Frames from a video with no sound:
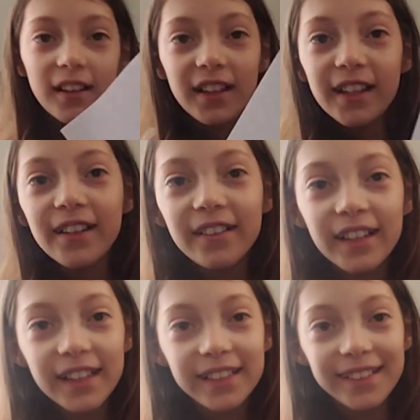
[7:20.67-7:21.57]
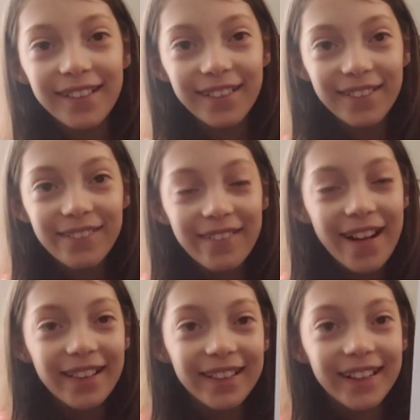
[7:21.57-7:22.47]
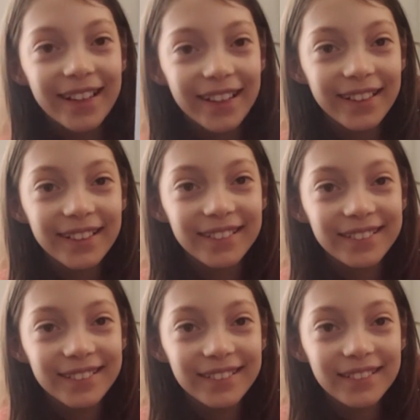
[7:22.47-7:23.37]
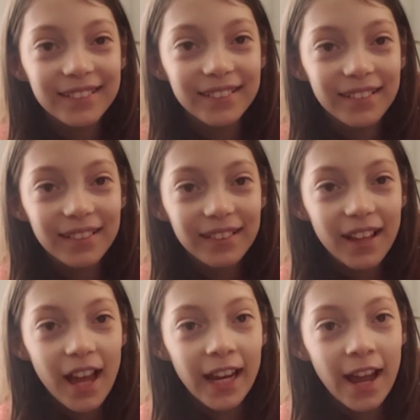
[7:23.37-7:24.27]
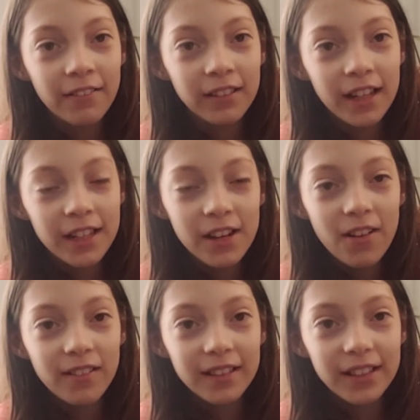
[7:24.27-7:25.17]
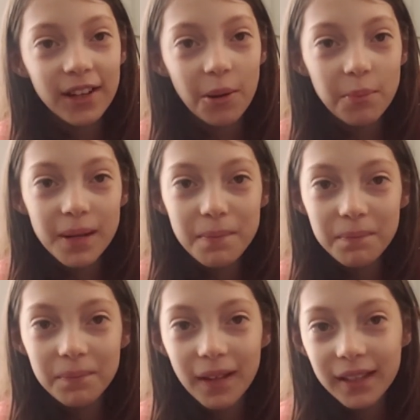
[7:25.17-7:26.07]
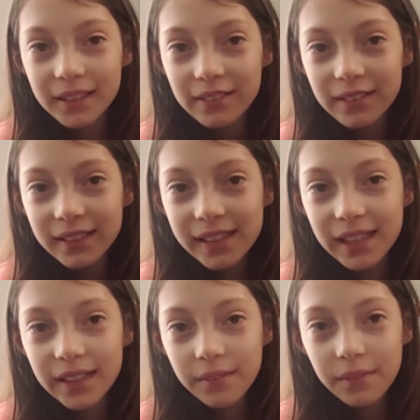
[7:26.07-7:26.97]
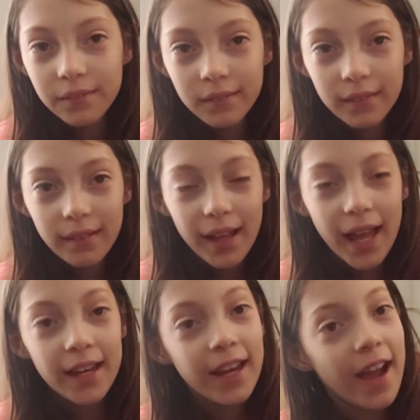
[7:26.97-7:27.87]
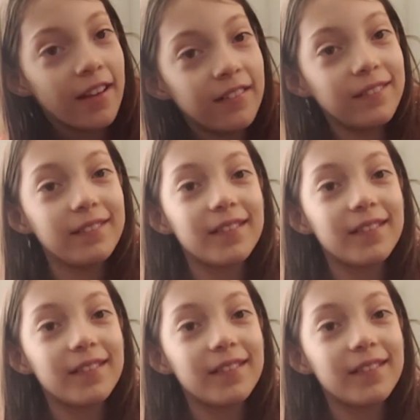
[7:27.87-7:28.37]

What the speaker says: here is our koala. I outlined it all in Sharpie, as you can see. And now